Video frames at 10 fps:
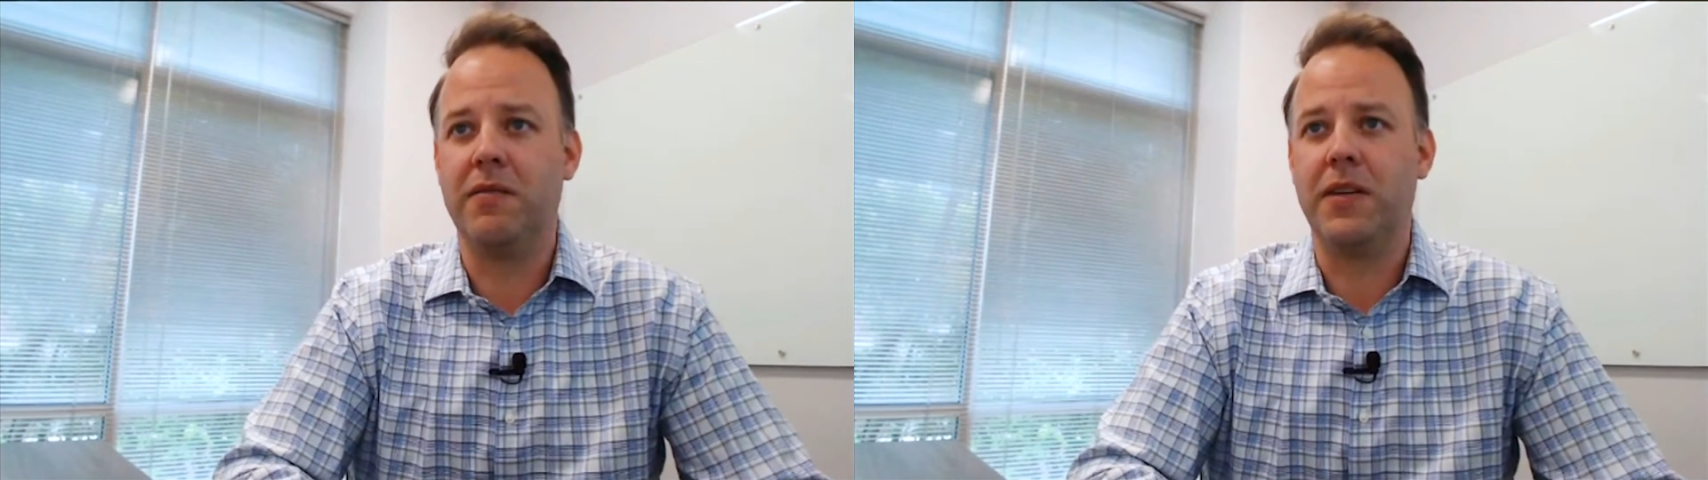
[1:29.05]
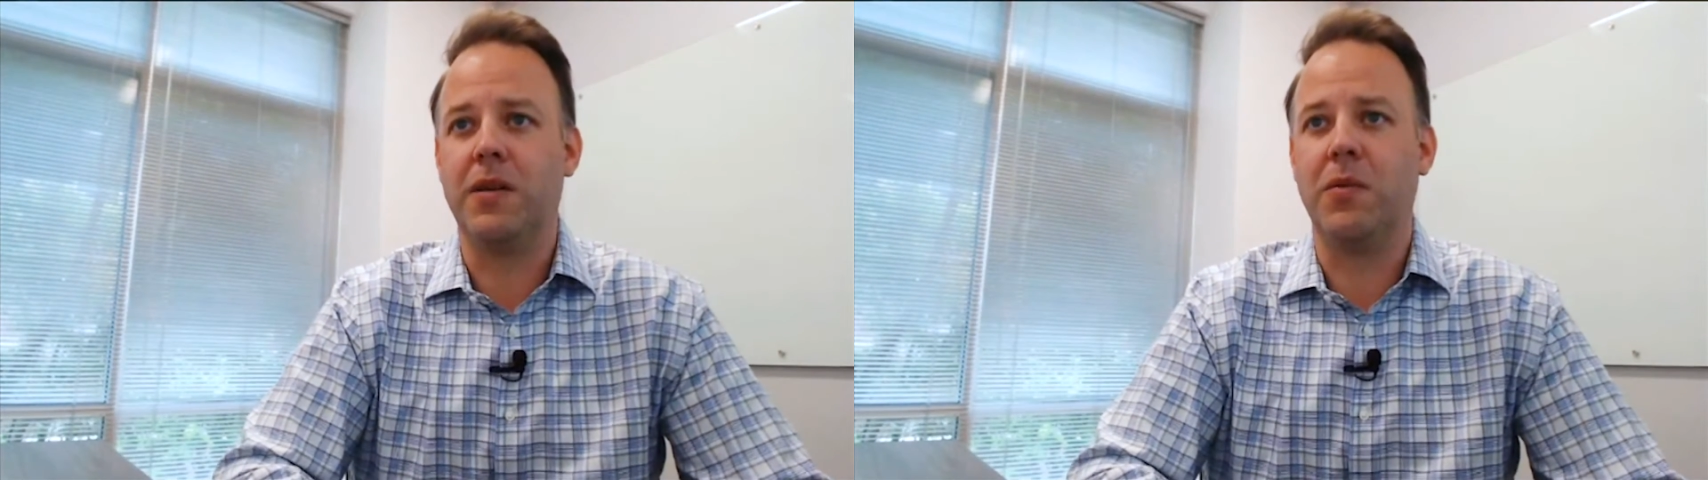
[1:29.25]

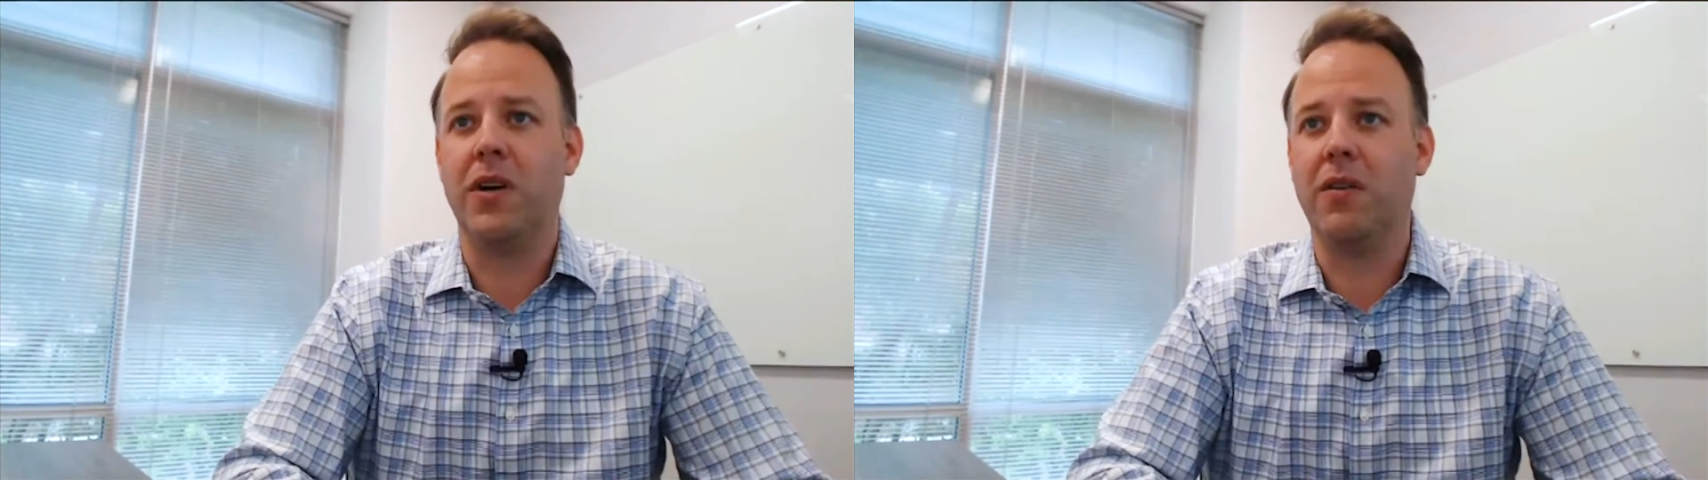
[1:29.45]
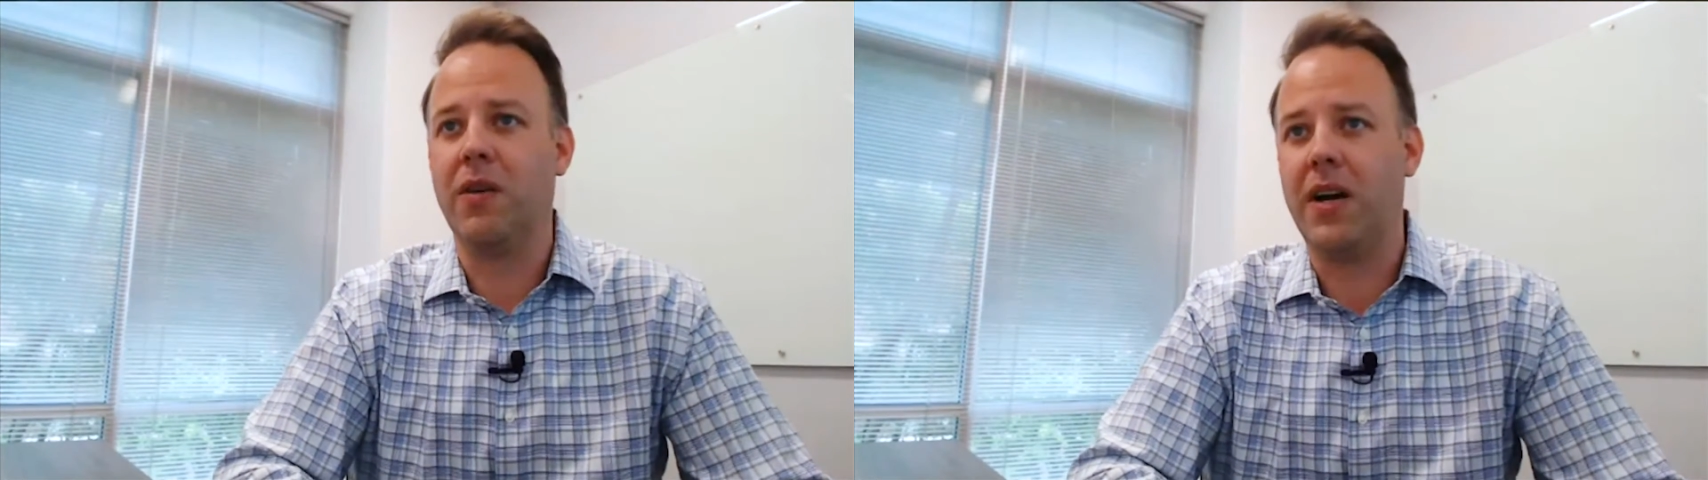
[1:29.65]
VMware
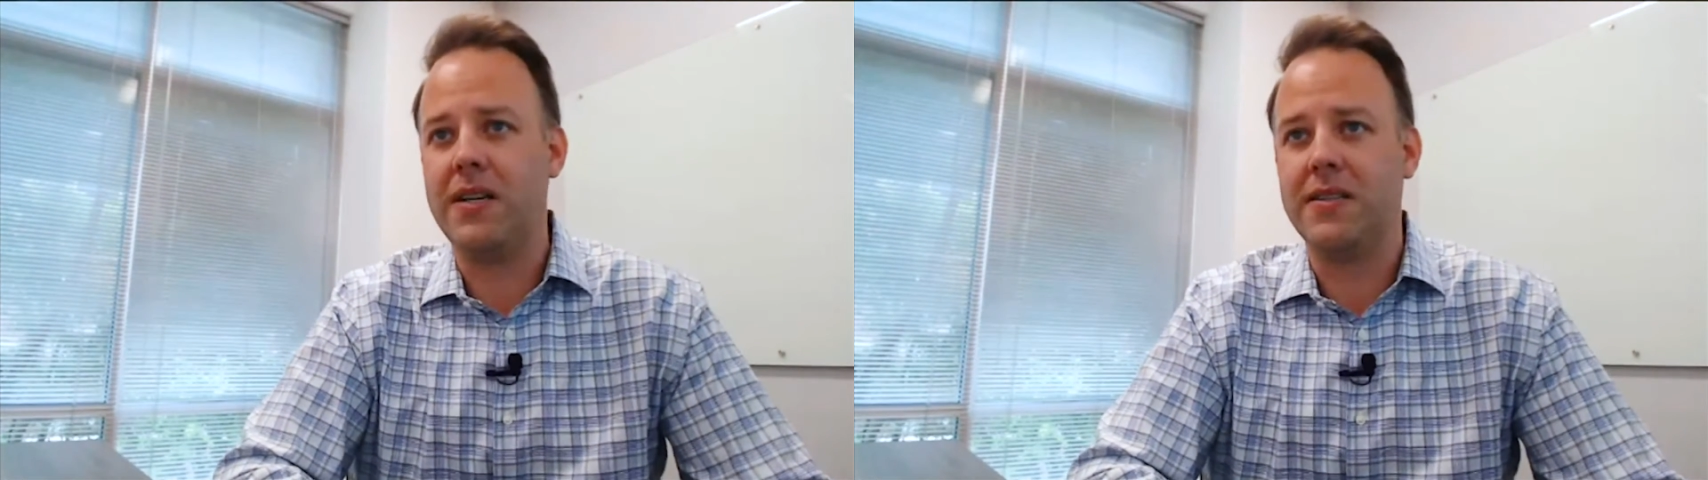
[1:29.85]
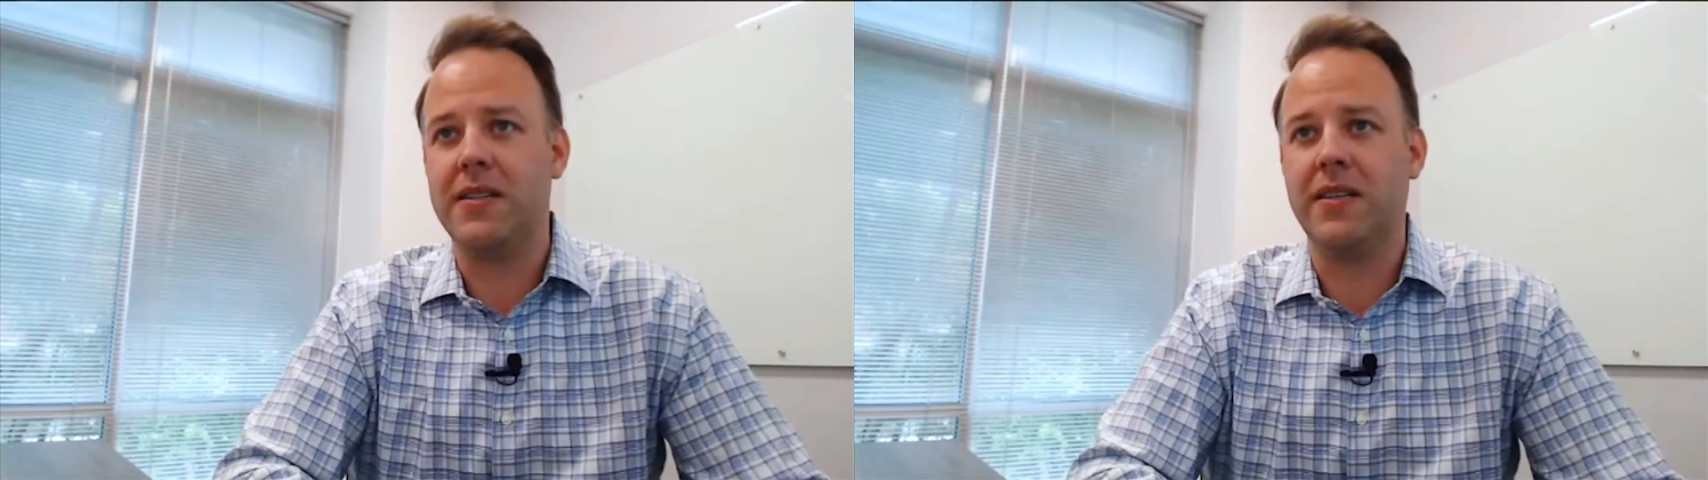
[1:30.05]

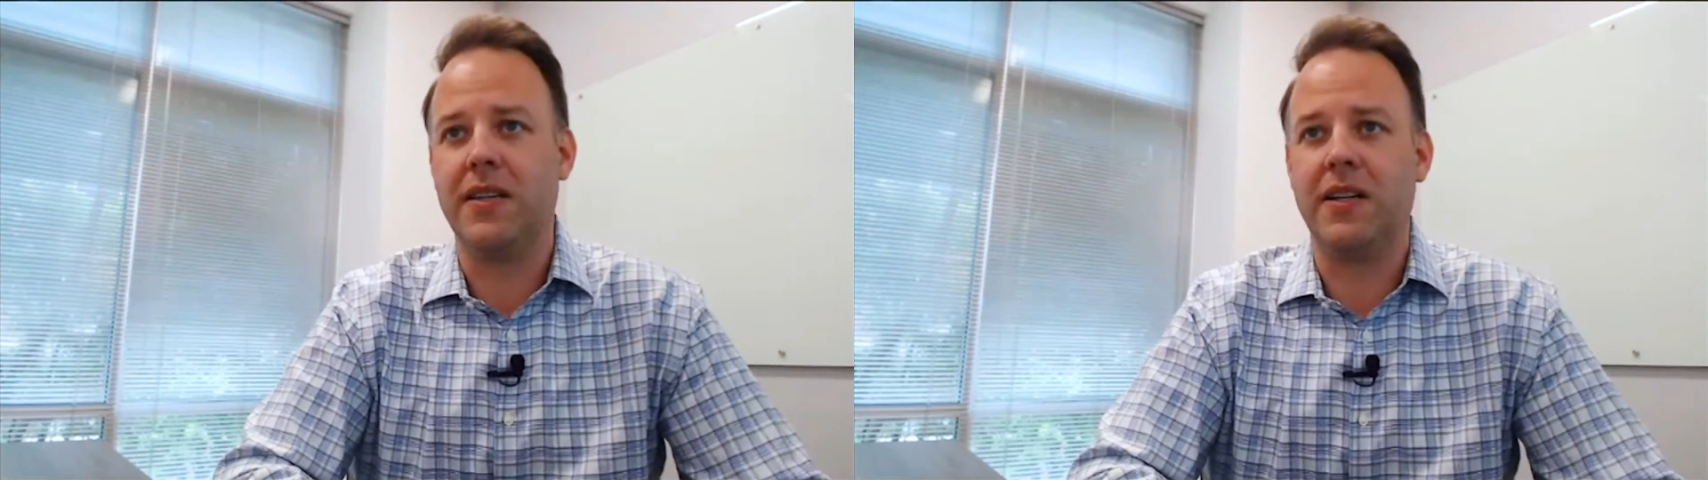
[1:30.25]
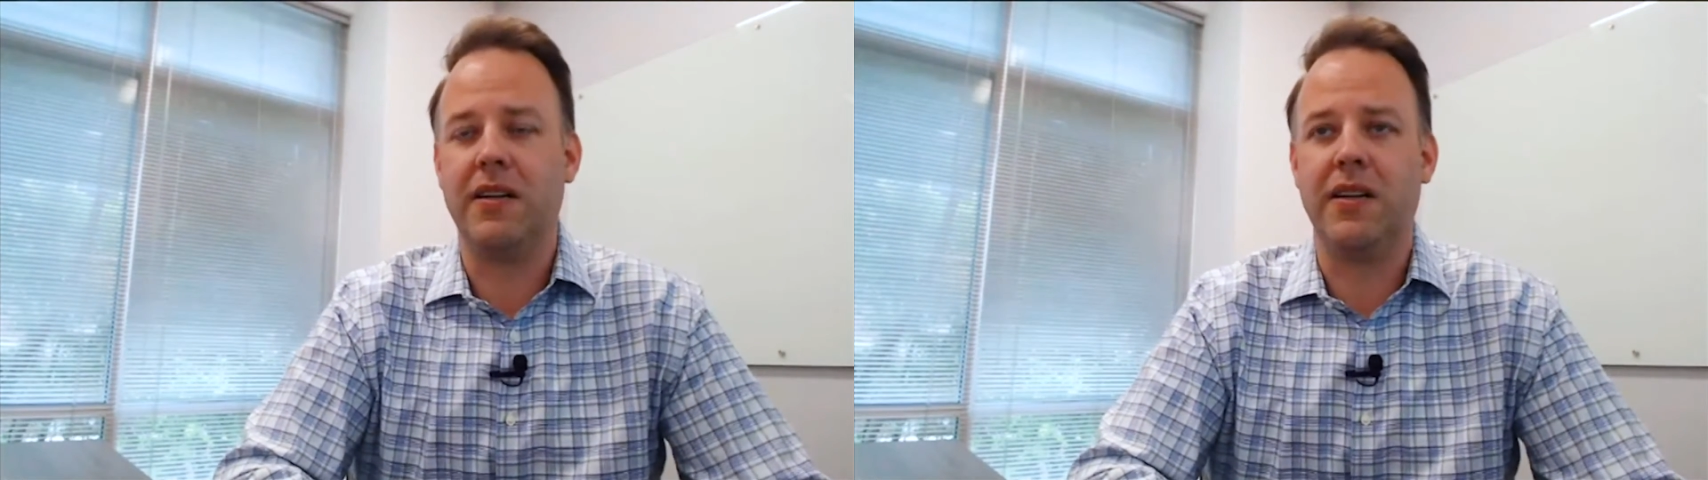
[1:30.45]

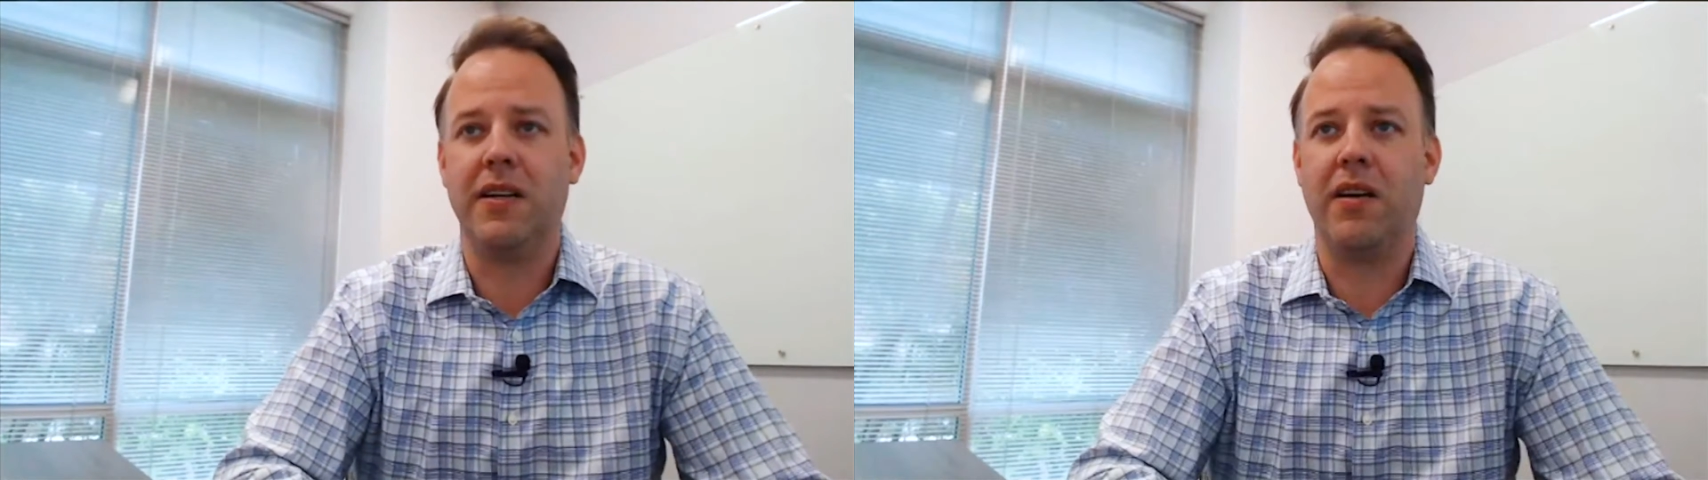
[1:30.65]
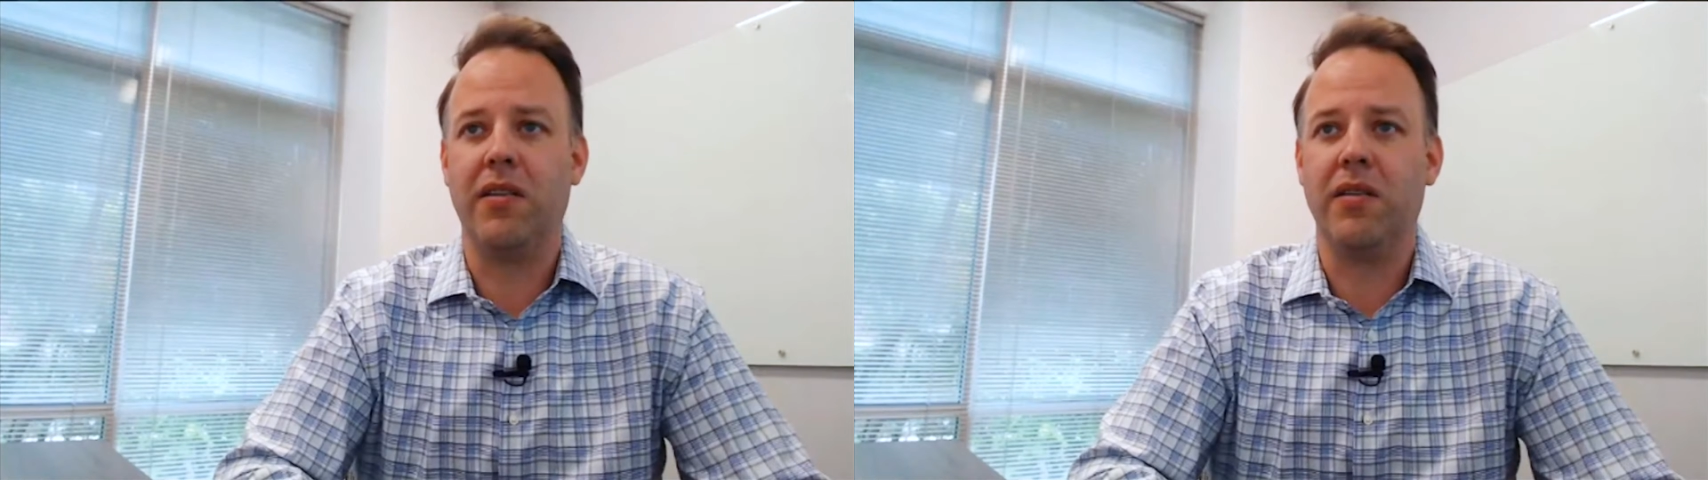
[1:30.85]
Horizon and
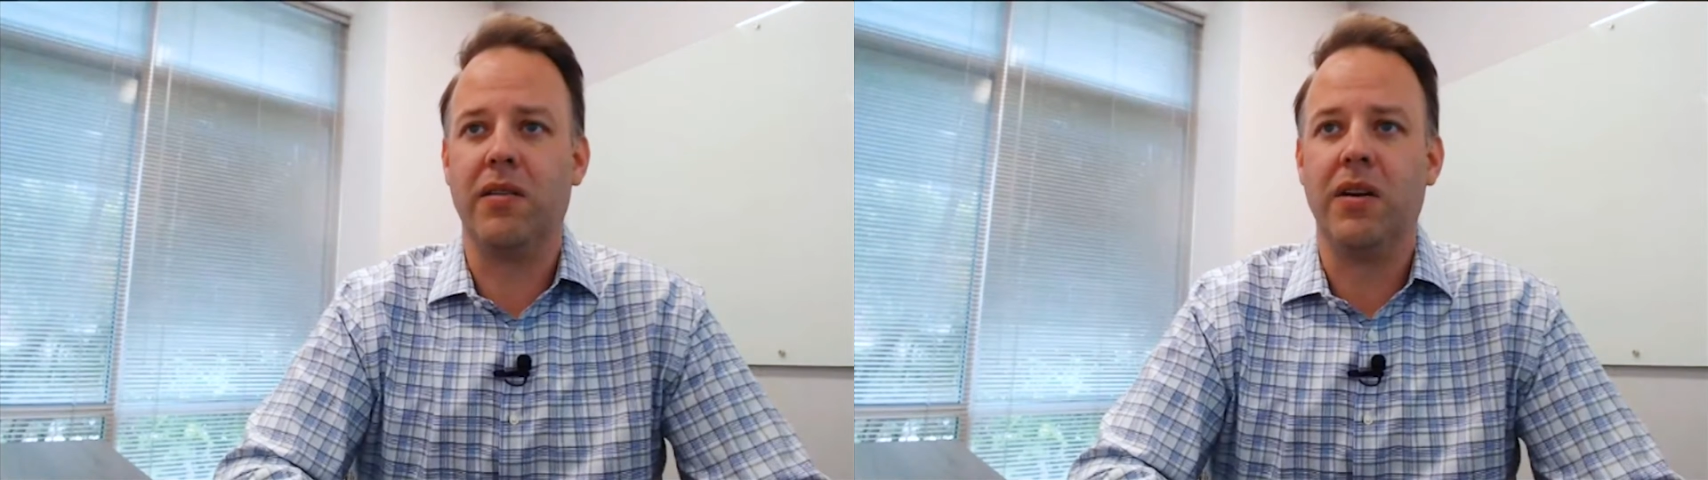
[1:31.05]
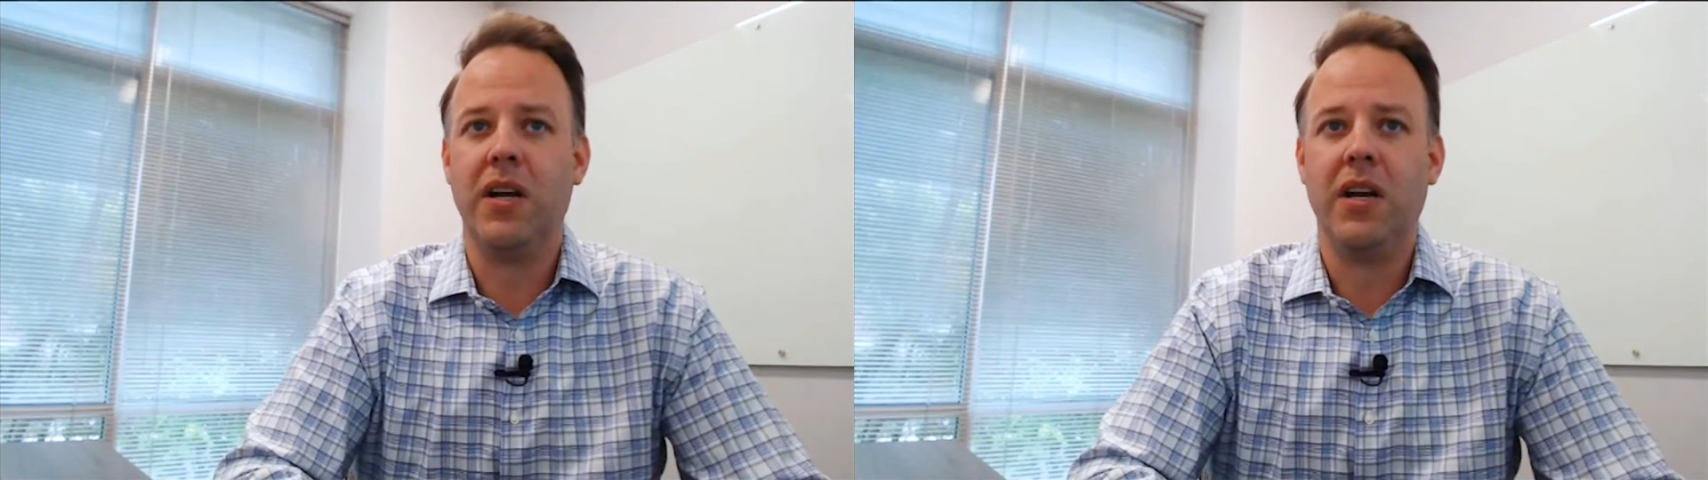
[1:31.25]
other